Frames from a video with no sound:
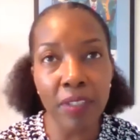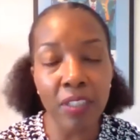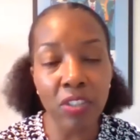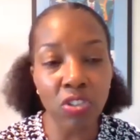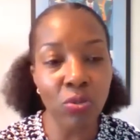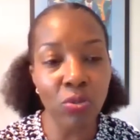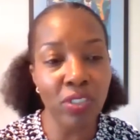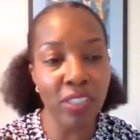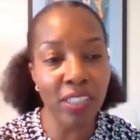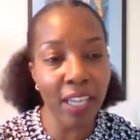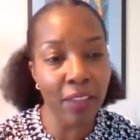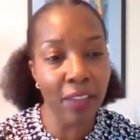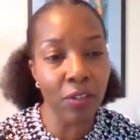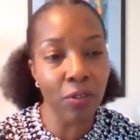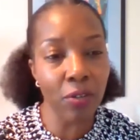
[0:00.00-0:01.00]
and issues
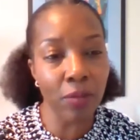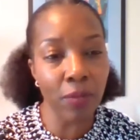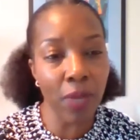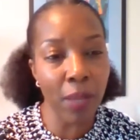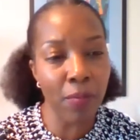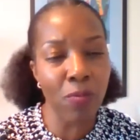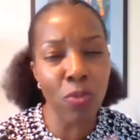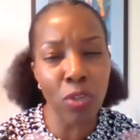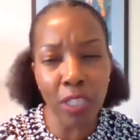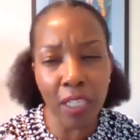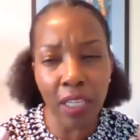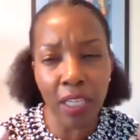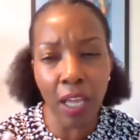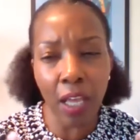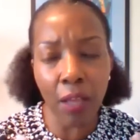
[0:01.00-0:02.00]
together and, and
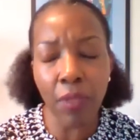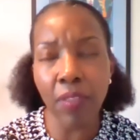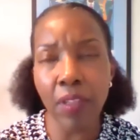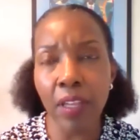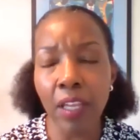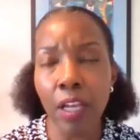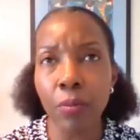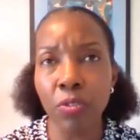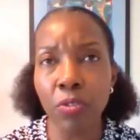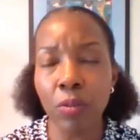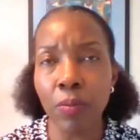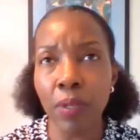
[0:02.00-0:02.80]
really, help, I think, helps you to